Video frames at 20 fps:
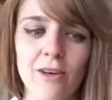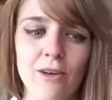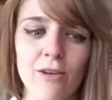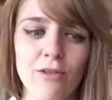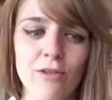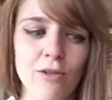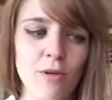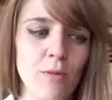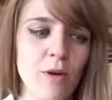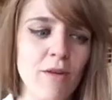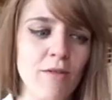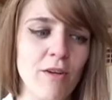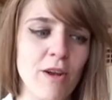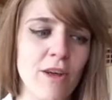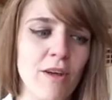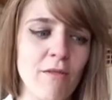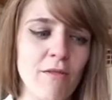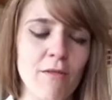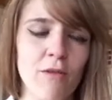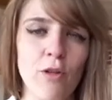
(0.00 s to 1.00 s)
So even
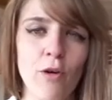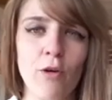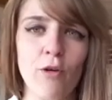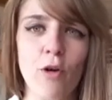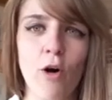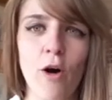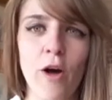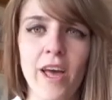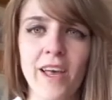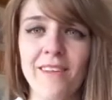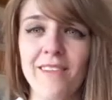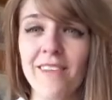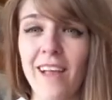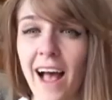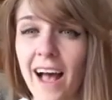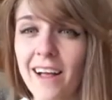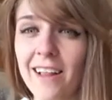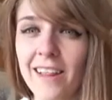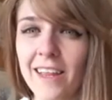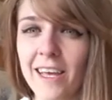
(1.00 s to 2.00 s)
if they're not
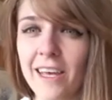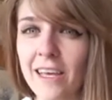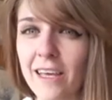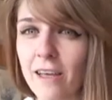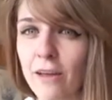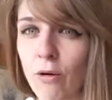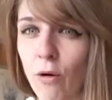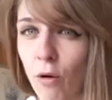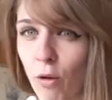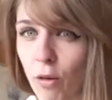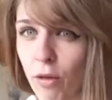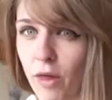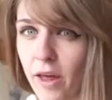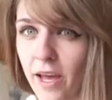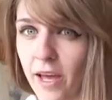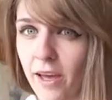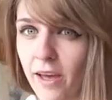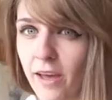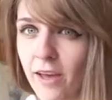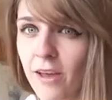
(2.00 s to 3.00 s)
exactly your
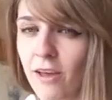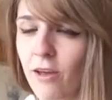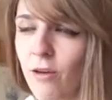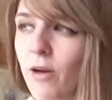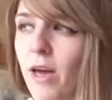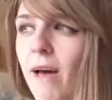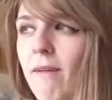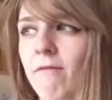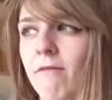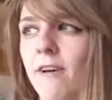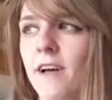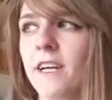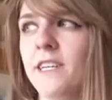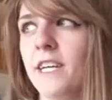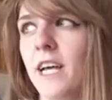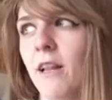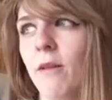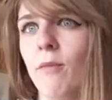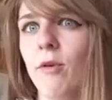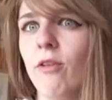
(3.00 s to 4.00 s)
thing, you can find
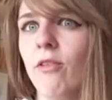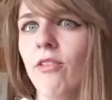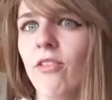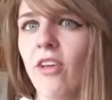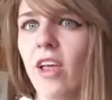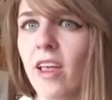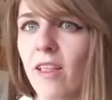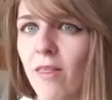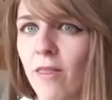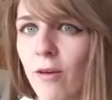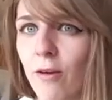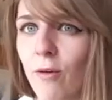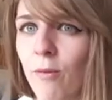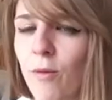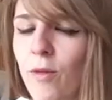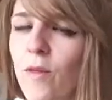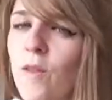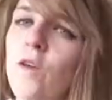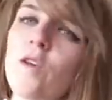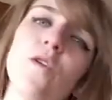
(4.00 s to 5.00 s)
elements in
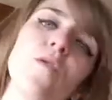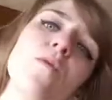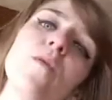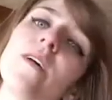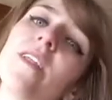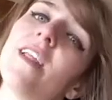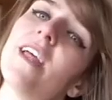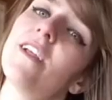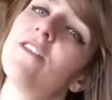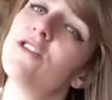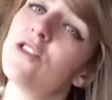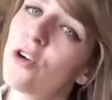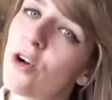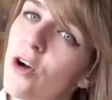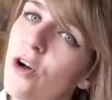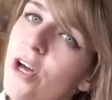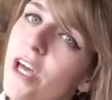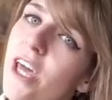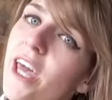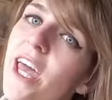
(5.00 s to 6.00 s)
them that you will
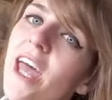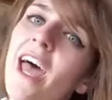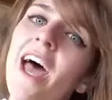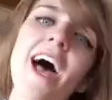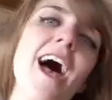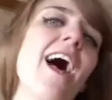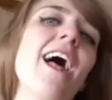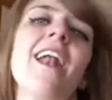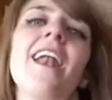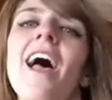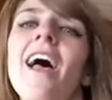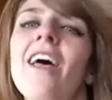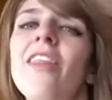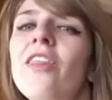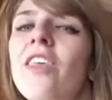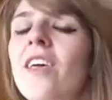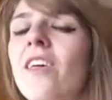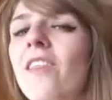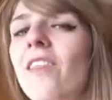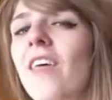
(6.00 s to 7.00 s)
enjoy, and I
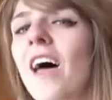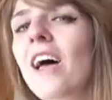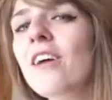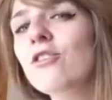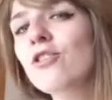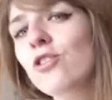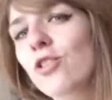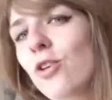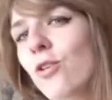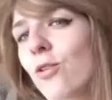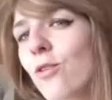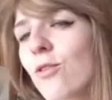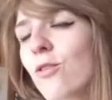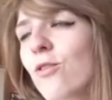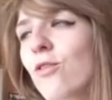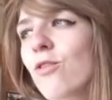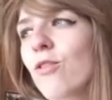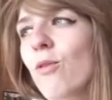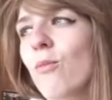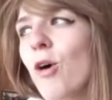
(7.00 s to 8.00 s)
think that
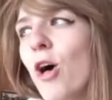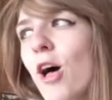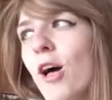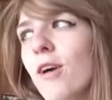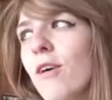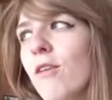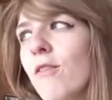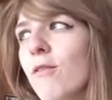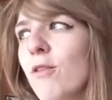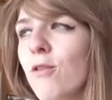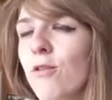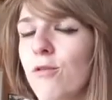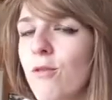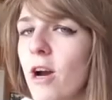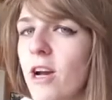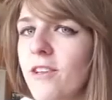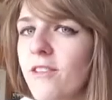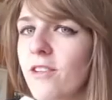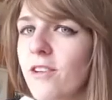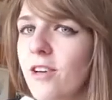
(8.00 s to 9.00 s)
shows the mark of a good
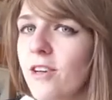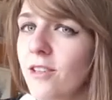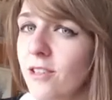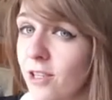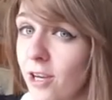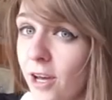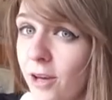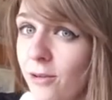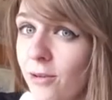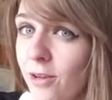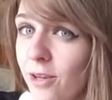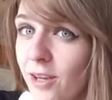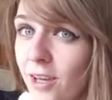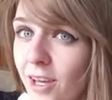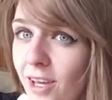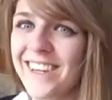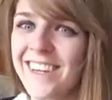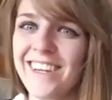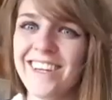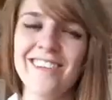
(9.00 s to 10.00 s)
writer, no?
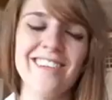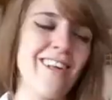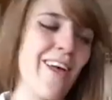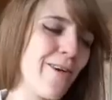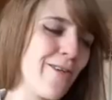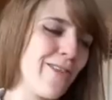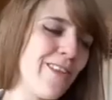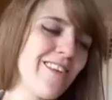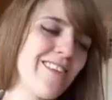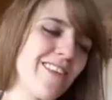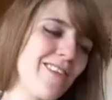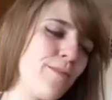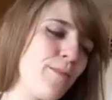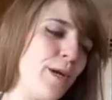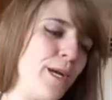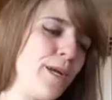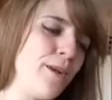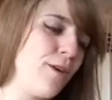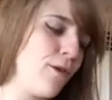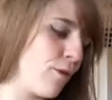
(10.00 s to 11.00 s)
So this has
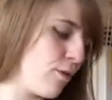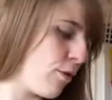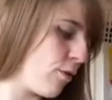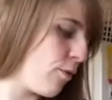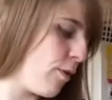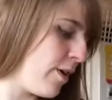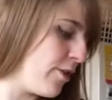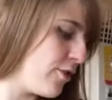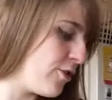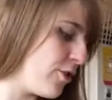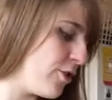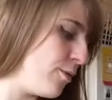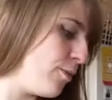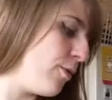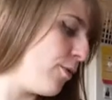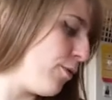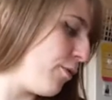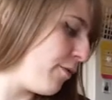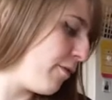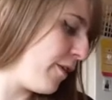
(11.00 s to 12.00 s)
been another
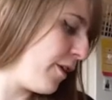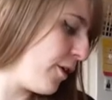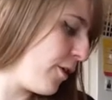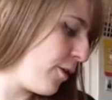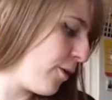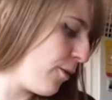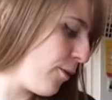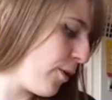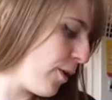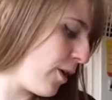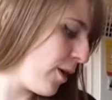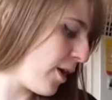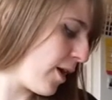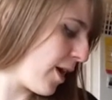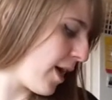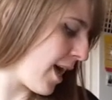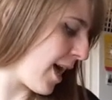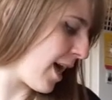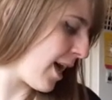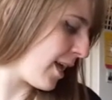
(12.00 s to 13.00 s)
questionable review,
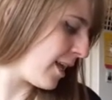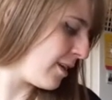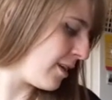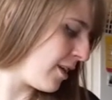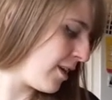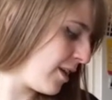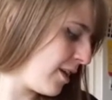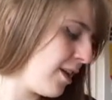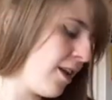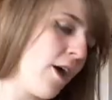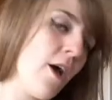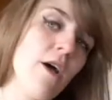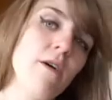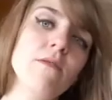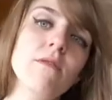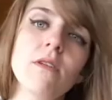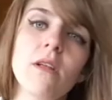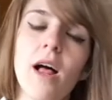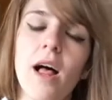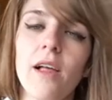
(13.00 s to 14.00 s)
and, you
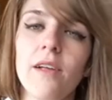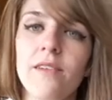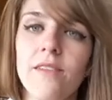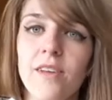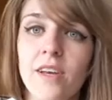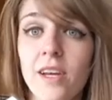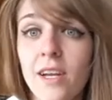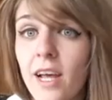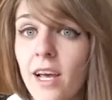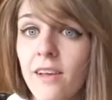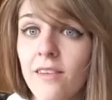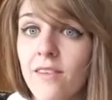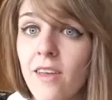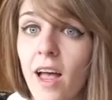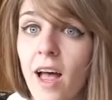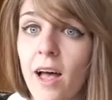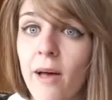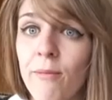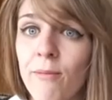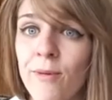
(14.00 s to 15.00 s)
know, I'll see you next
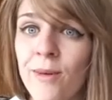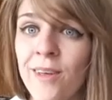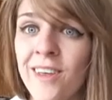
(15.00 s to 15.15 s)
time.